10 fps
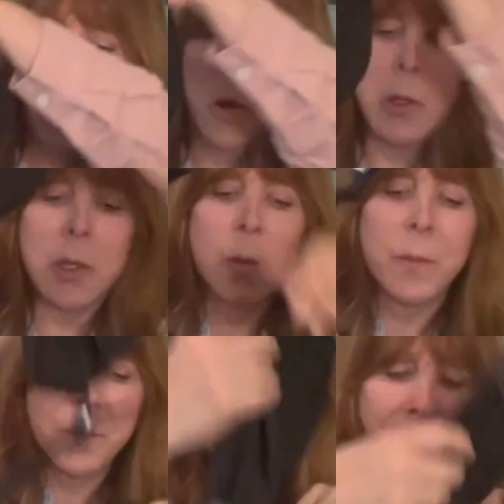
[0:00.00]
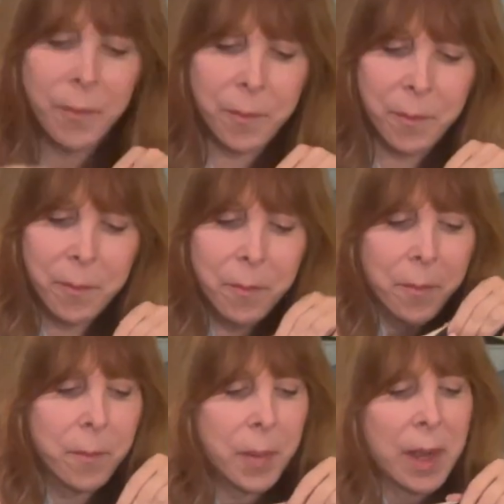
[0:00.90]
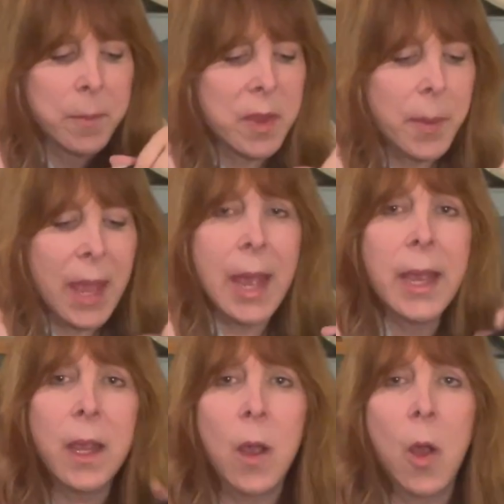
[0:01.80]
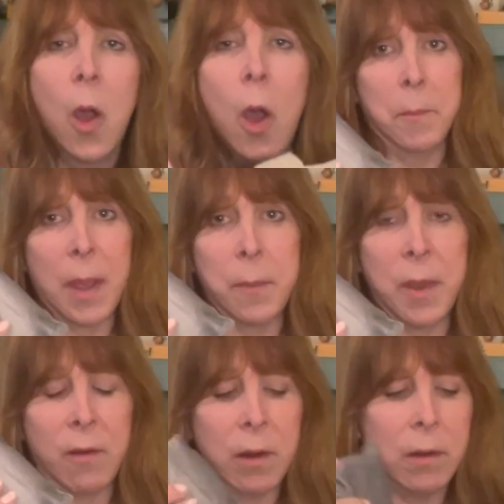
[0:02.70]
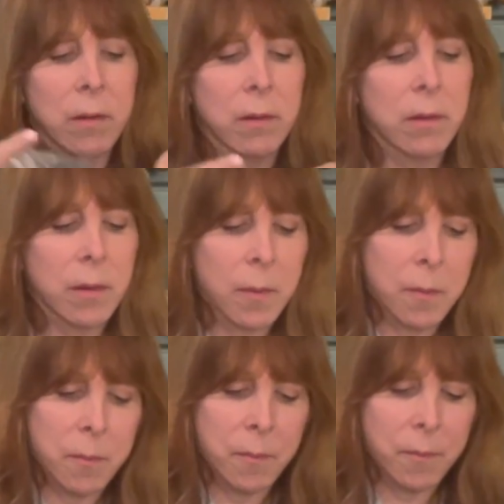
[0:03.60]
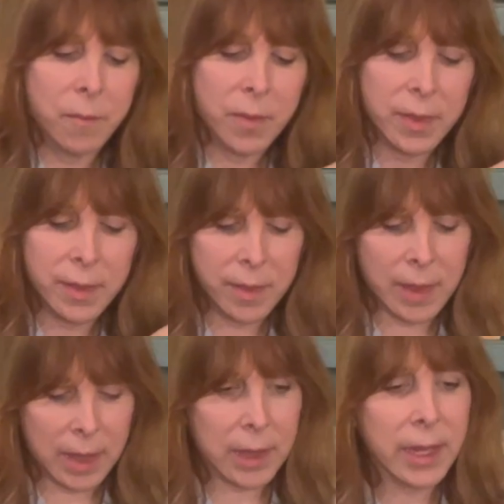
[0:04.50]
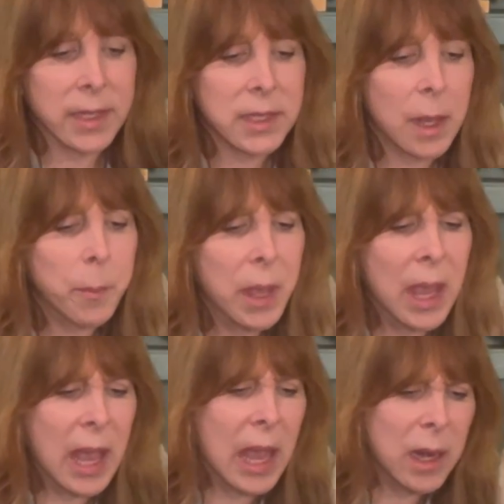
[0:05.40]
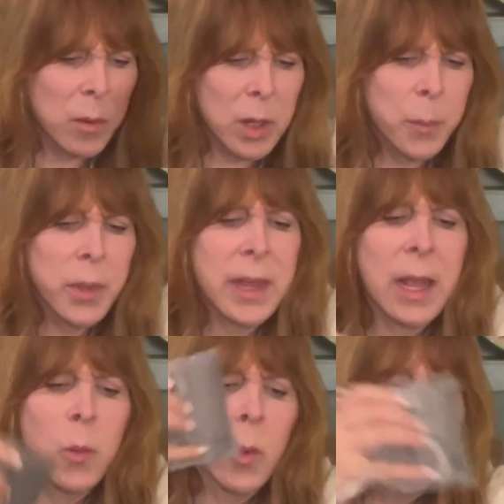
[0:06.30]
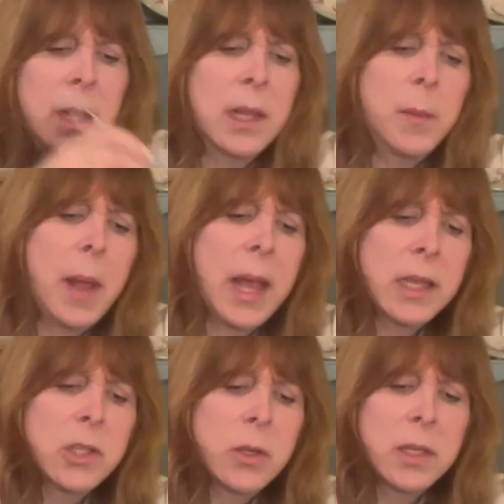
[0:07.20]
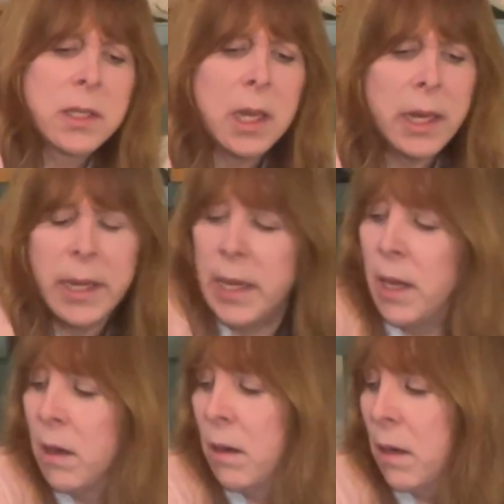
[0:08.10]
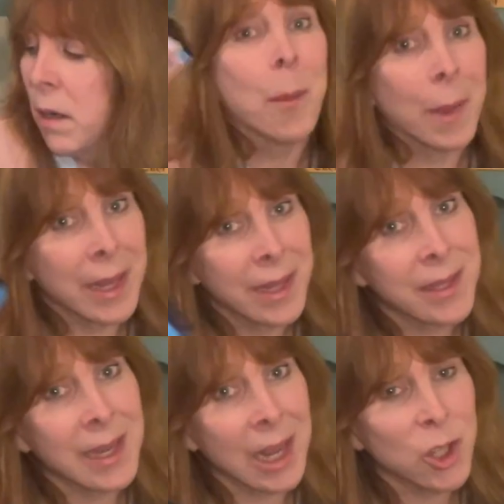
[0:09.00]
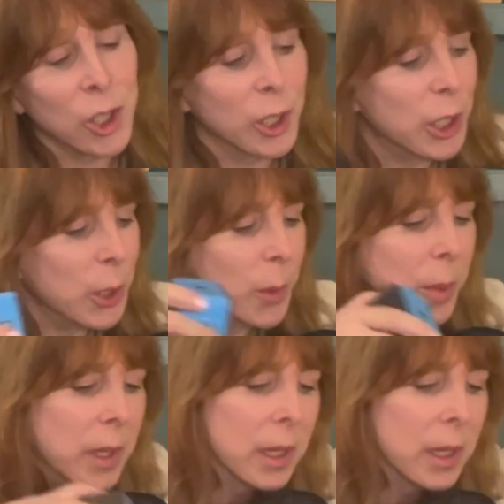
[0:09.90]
Also, bottom of the bag, my mirror that lights up. And I'm gonna put that in one of the little pockets on the side here. My international cube,